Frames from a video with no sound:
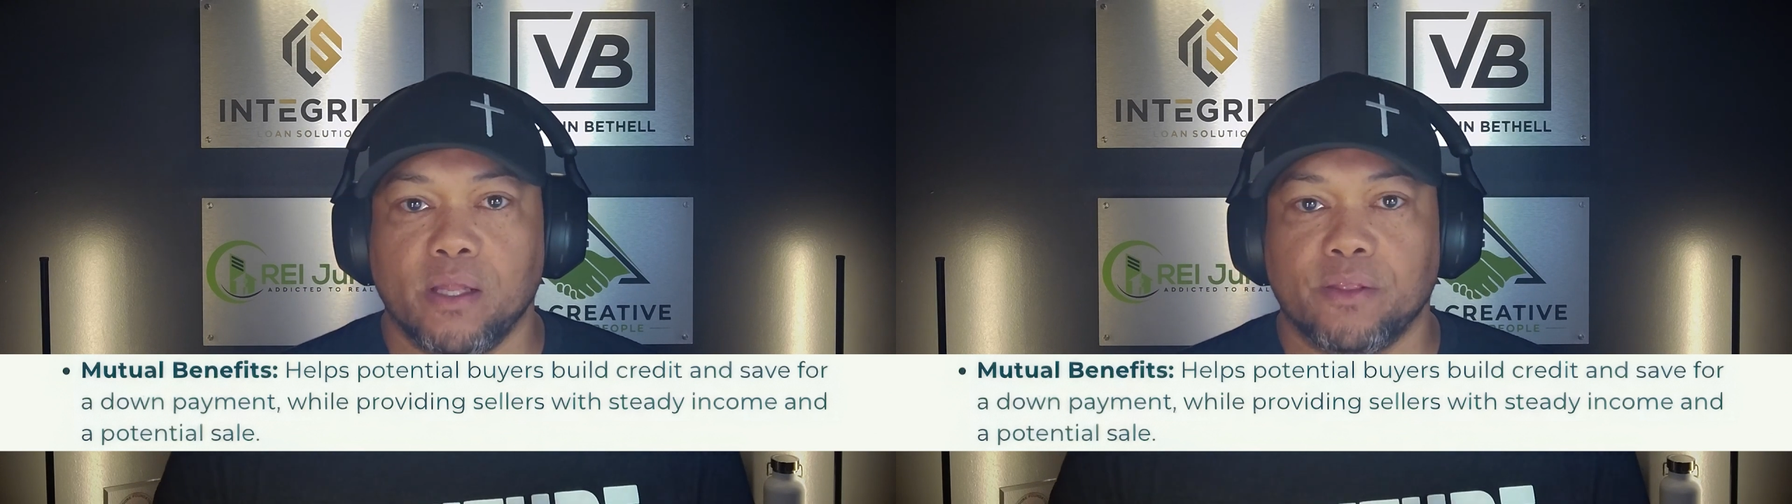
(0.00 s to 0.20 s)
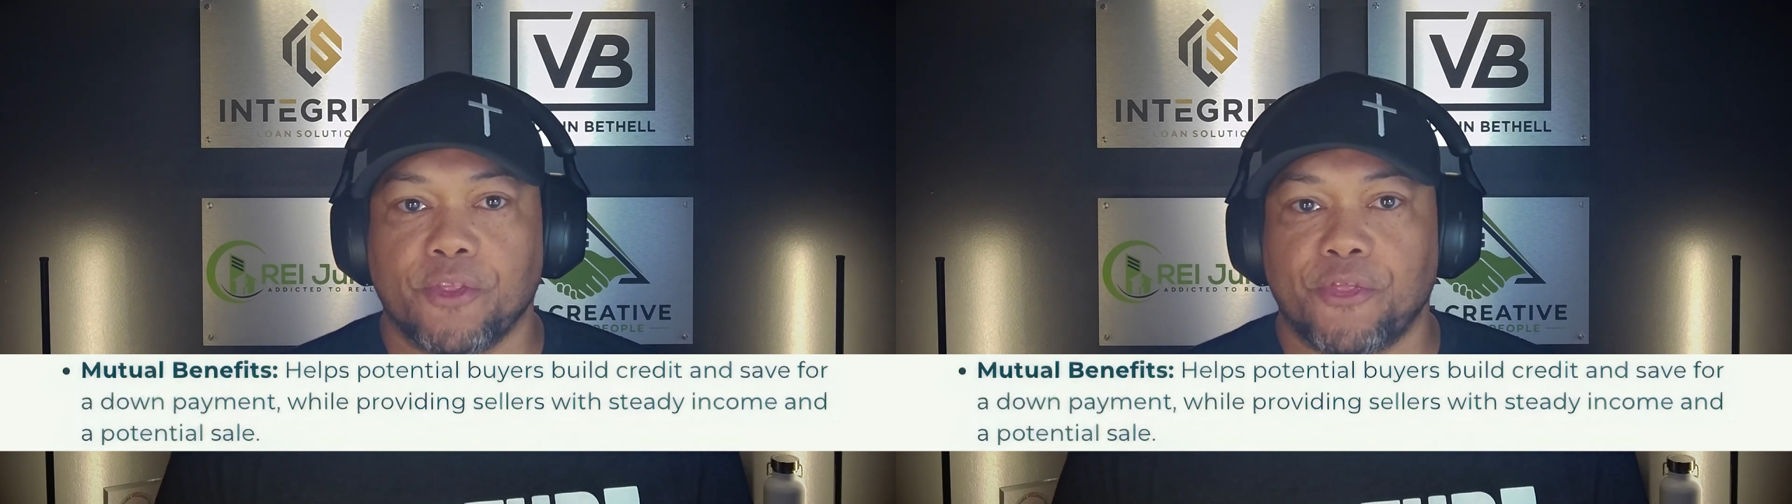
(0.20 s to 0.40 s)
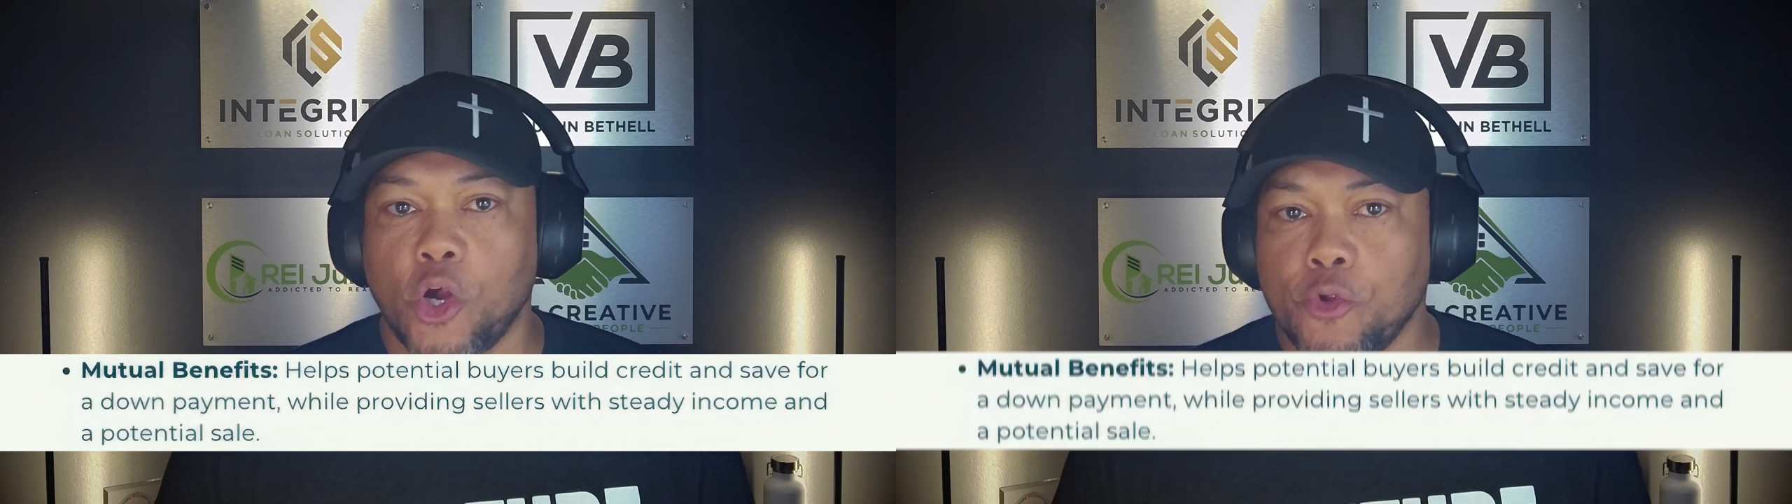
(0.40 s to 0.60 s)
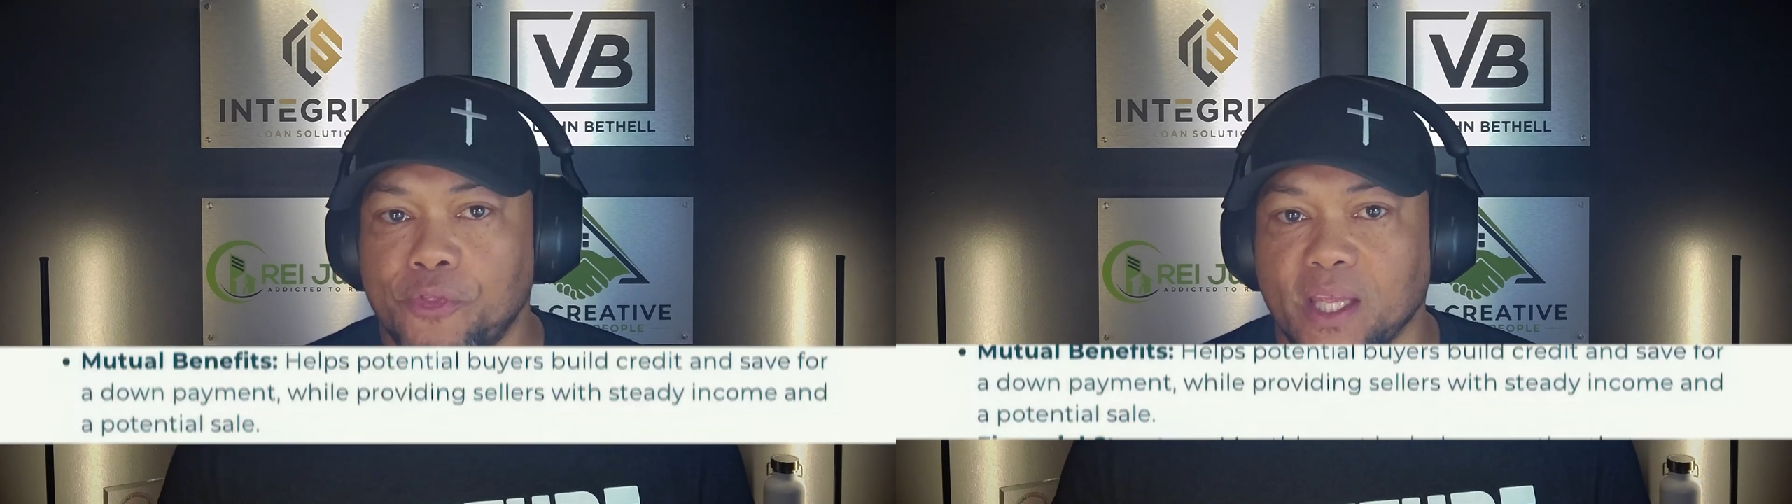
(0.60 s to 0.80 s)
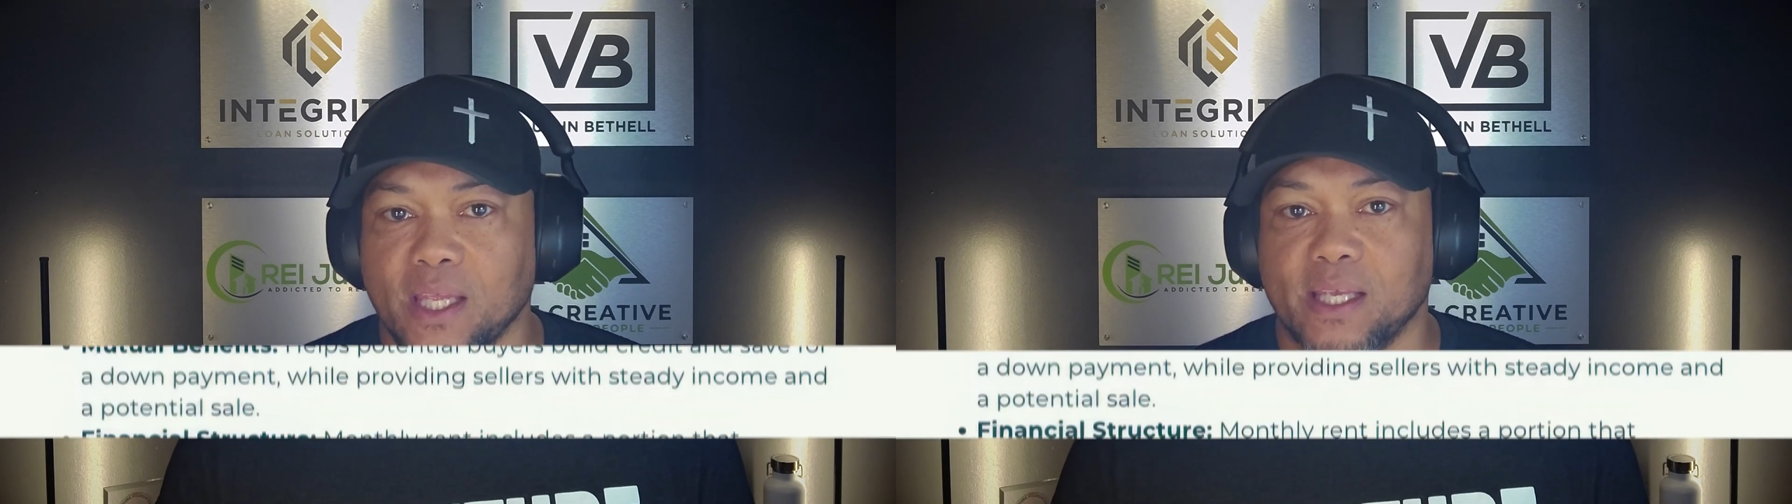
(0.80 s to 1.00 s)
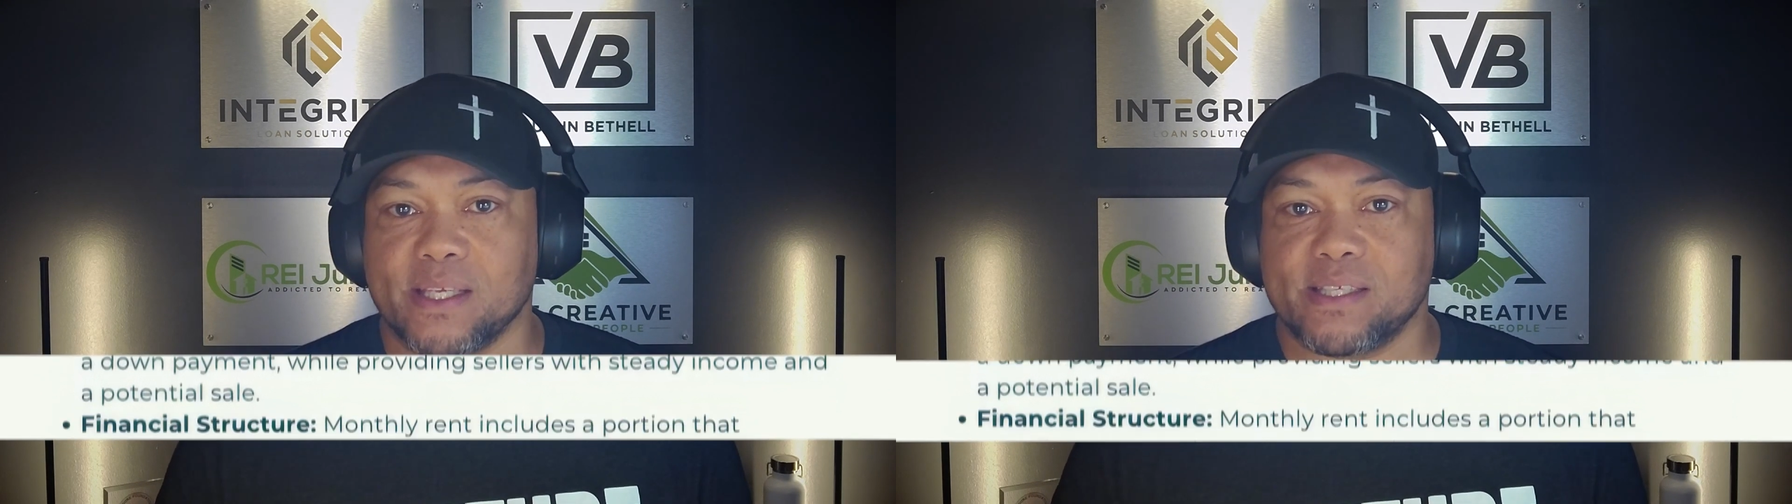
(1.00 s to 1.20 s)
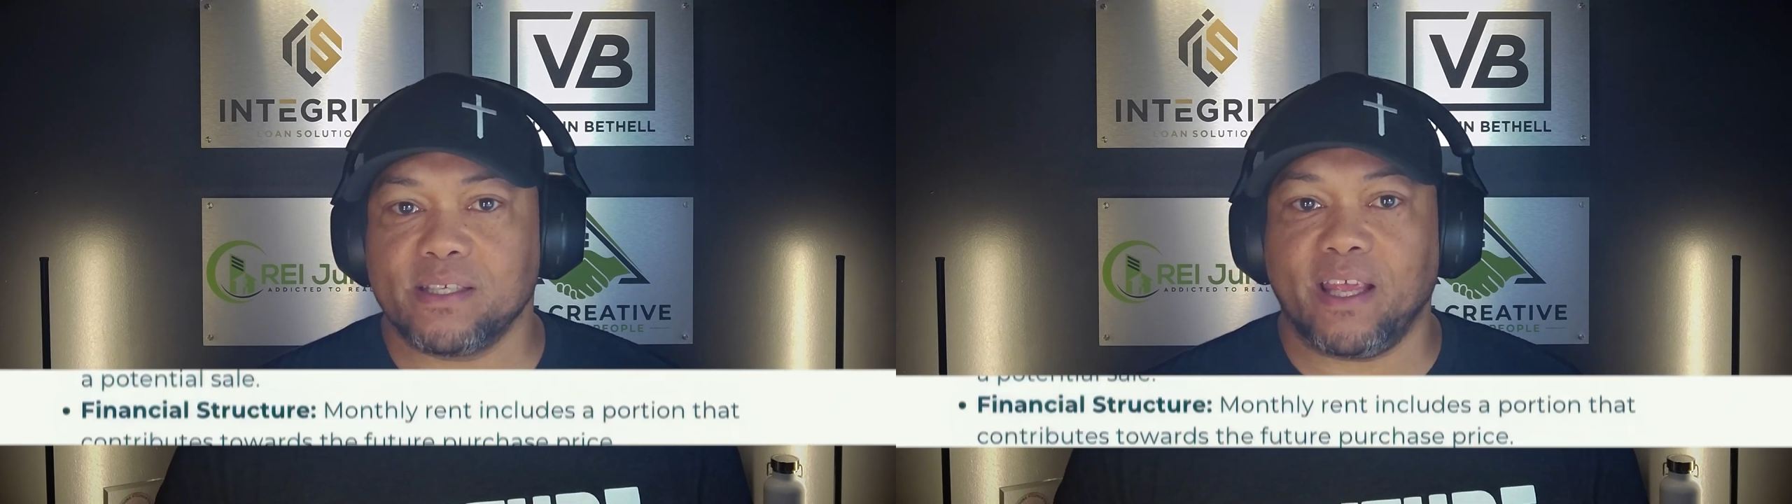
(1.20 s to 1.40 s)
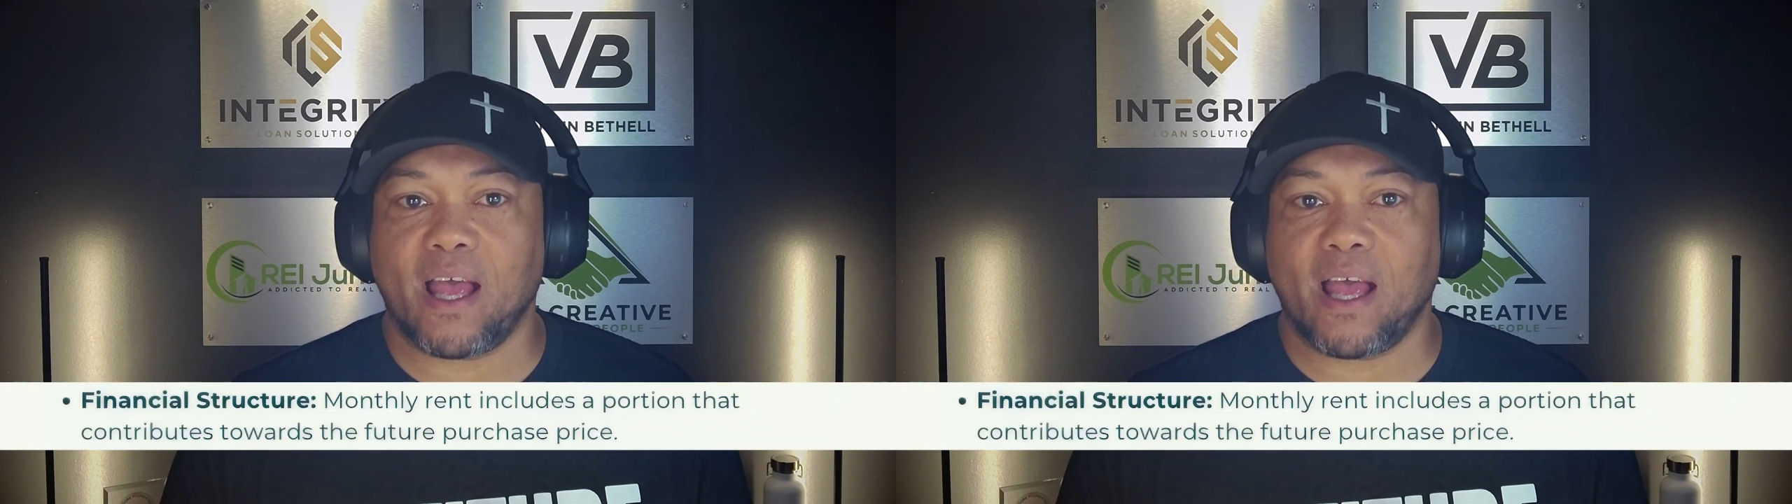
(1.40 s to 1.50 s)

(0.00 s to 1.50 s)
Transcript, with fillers: The third thing is